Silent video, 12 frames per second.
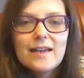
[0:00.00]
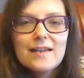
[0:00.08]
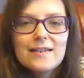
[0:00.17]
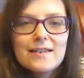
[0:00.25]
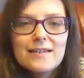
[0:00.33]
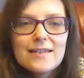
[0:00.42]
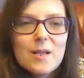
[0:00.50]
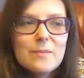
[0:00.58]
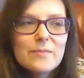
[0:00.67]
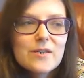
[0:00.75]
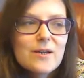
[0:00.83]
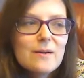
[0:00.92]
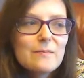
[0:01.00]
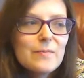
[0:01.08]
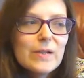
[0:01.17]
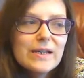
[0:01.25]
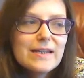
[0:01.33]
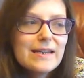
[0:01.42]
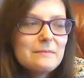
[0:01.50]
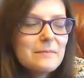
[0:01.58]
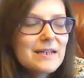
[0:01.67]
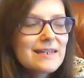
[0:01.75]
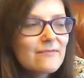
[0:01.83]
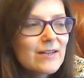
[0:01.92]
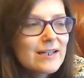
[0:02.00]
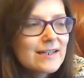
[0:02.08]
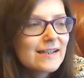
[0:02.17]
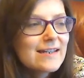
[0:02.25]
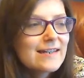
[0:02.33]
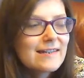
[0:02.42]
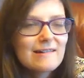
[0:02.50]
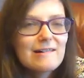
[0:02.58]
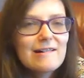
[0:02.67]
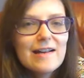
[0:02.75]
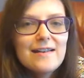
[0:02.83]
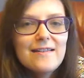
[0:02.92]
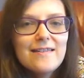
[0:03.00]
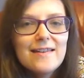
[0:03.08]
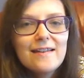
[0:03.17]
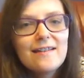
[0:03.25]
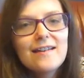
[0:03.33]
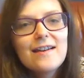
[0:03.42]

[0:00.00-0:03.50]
She didn't tell them to stop bullying Miss Evangelista or anything,